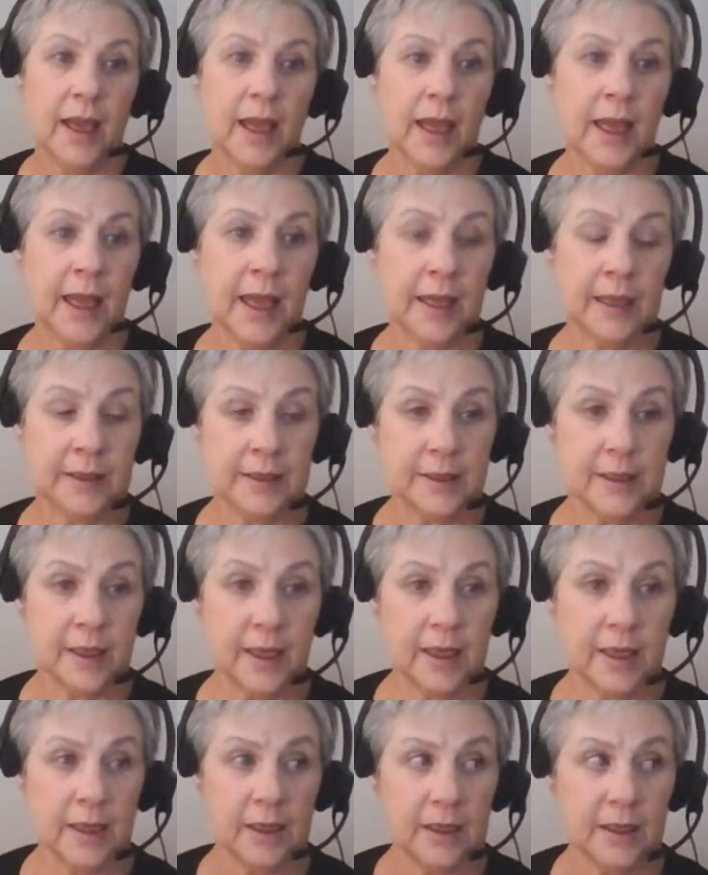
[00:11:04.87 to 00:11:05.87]
And
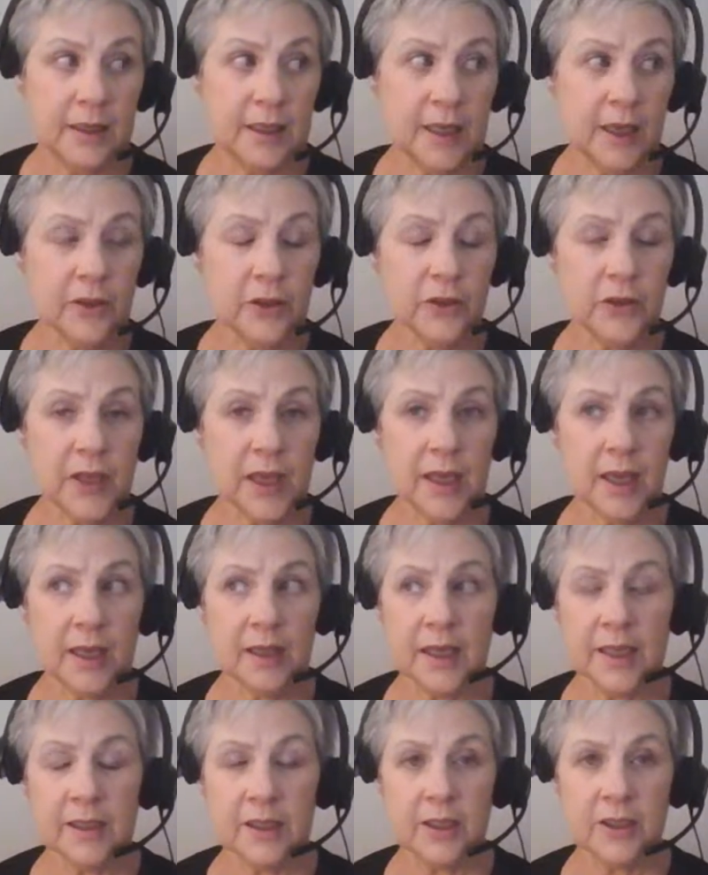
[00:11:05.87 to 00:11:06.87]
the other thing I
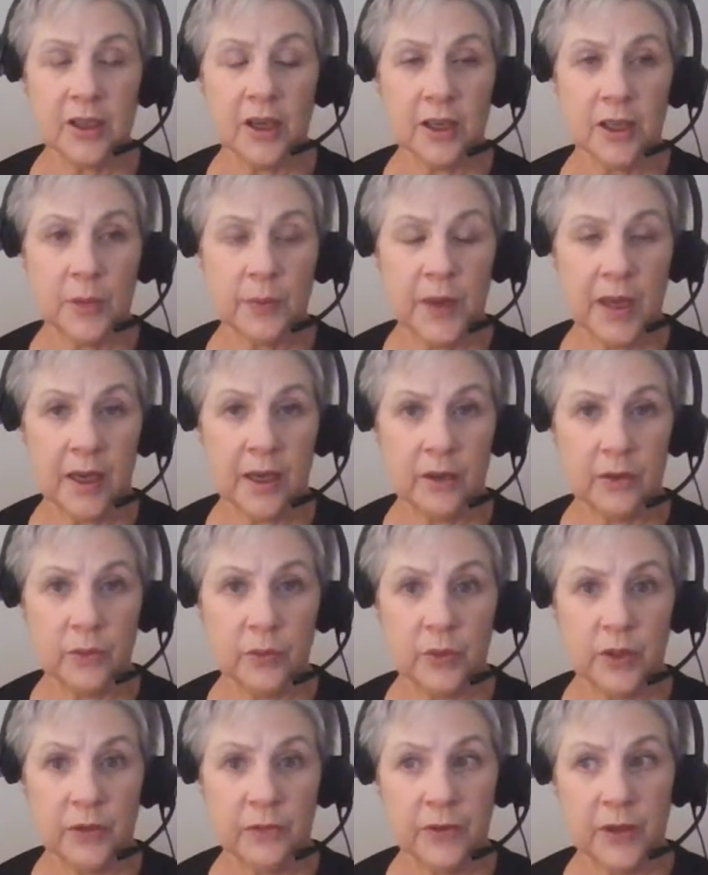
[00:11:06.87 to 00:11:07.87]
like to talk about
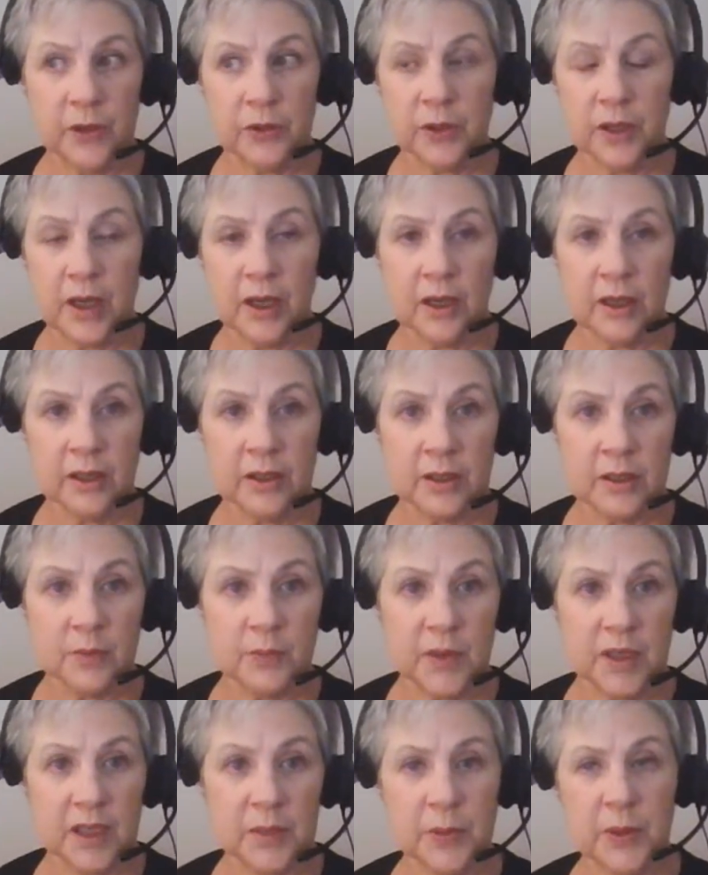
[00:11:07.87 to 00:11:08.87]
with phone calls,
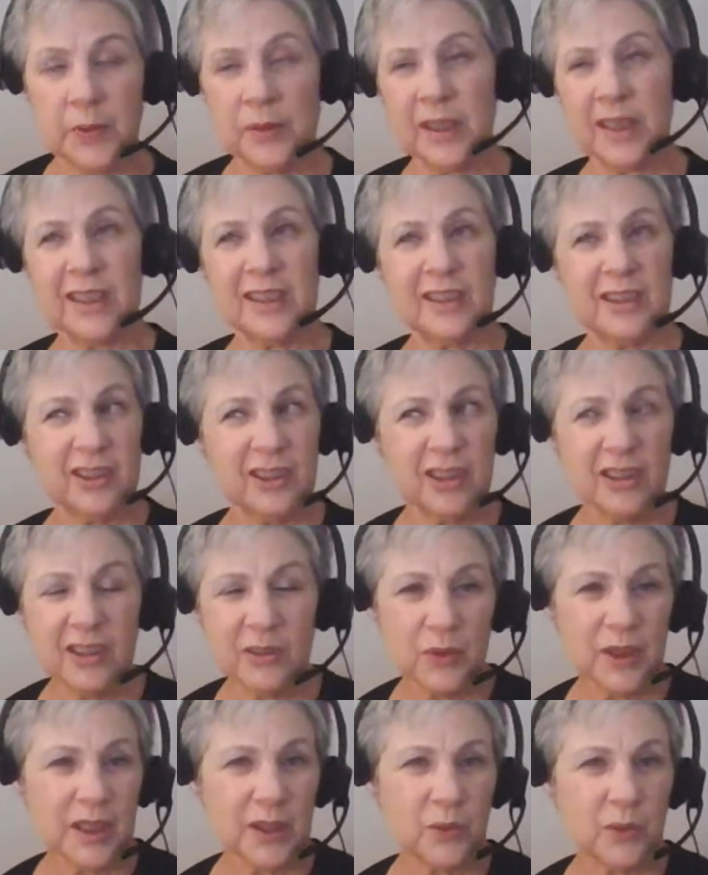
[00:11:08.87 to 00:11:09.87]
because people are like, you sure
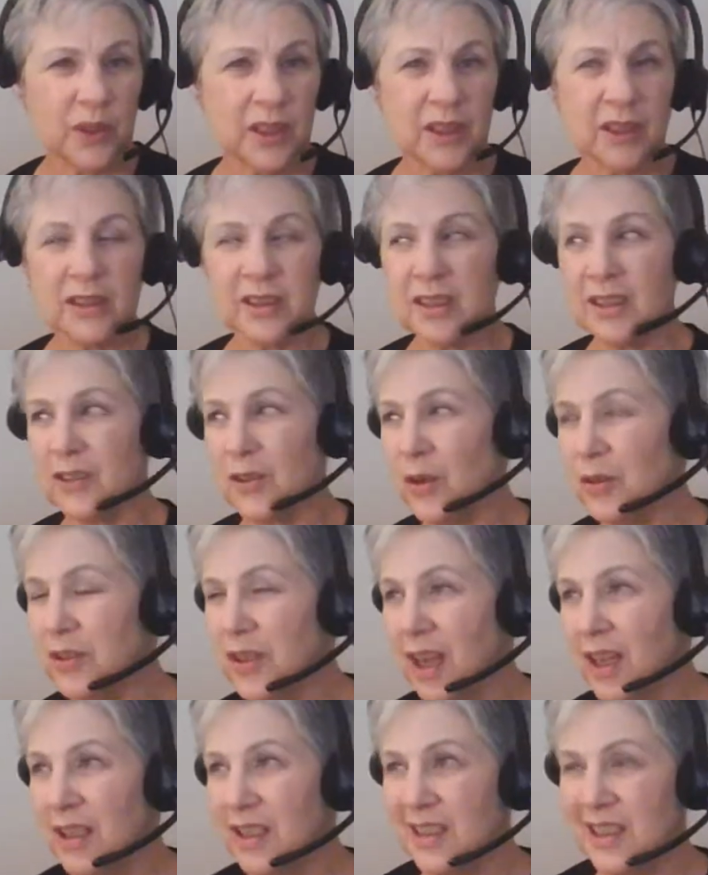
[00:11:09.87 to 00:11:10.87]
it really works? Does cold
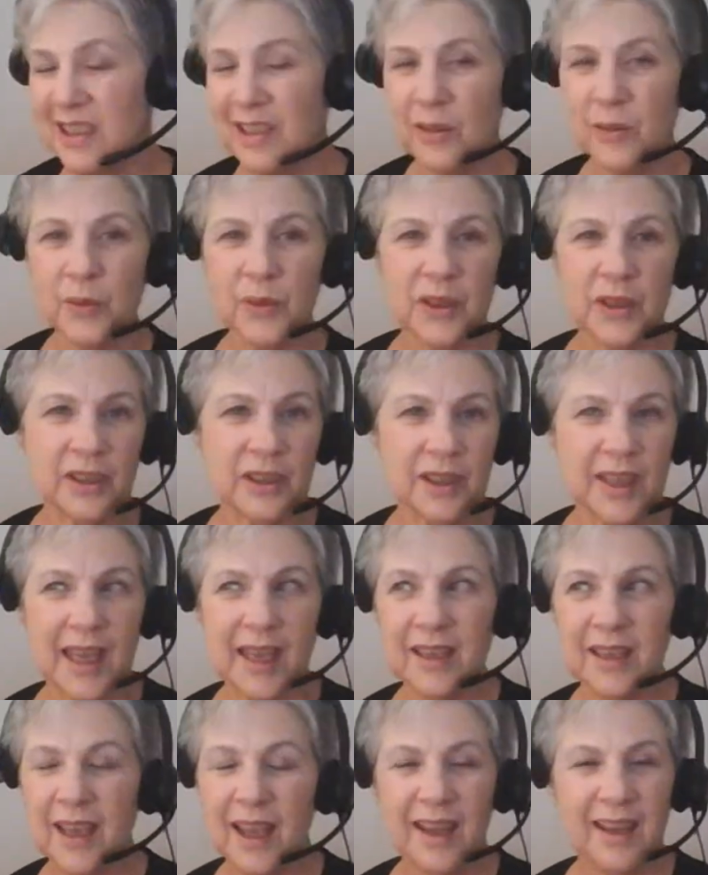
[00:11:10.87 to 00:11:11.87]
calling still work?
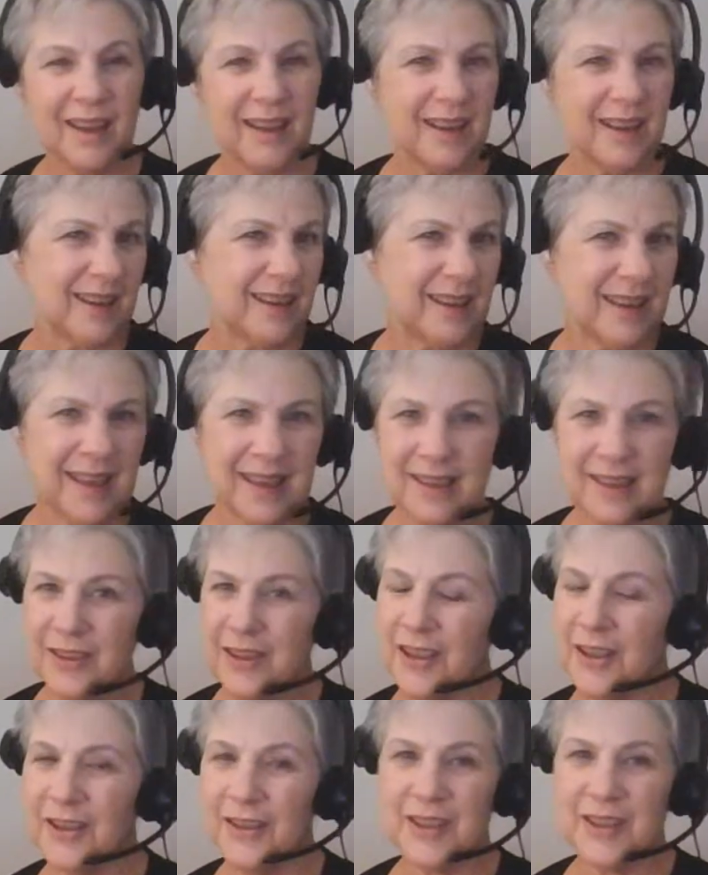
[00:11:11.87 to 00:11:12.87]
I don't
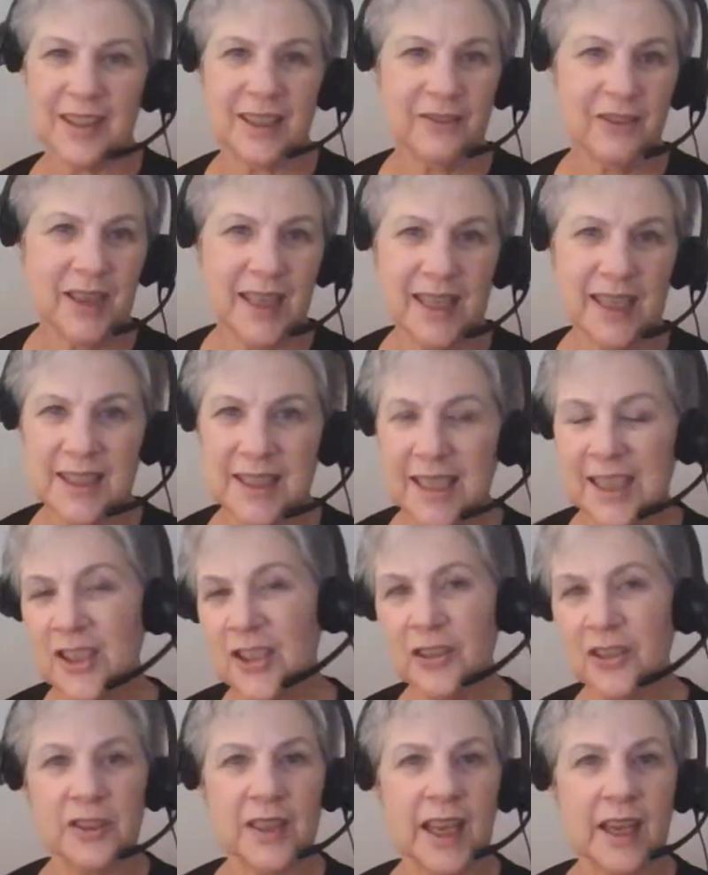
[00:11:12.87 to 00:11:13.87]
know. It's everything's
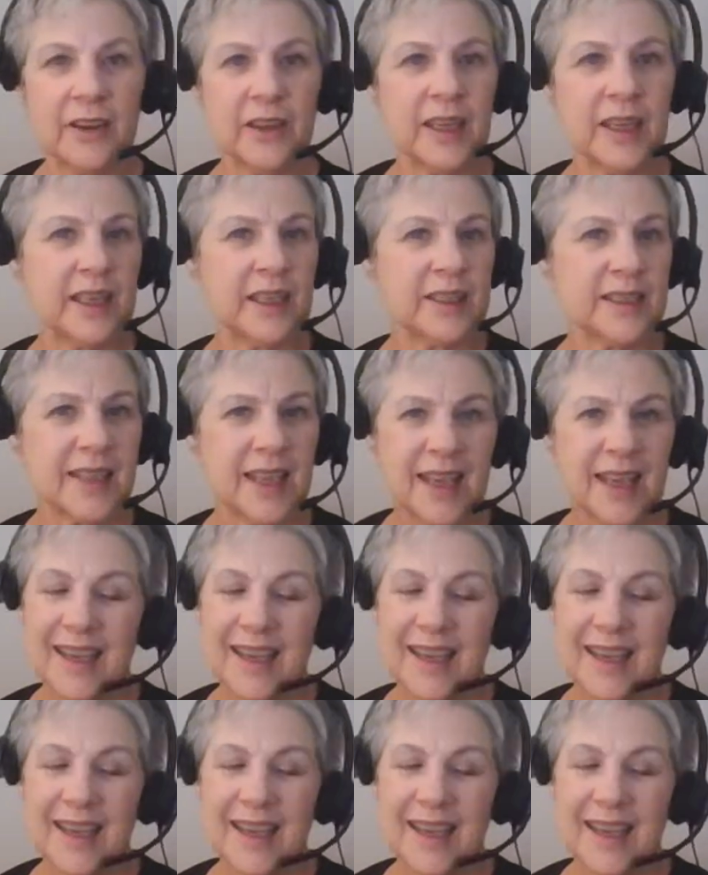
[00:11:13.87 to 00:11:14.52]
digital nowadays.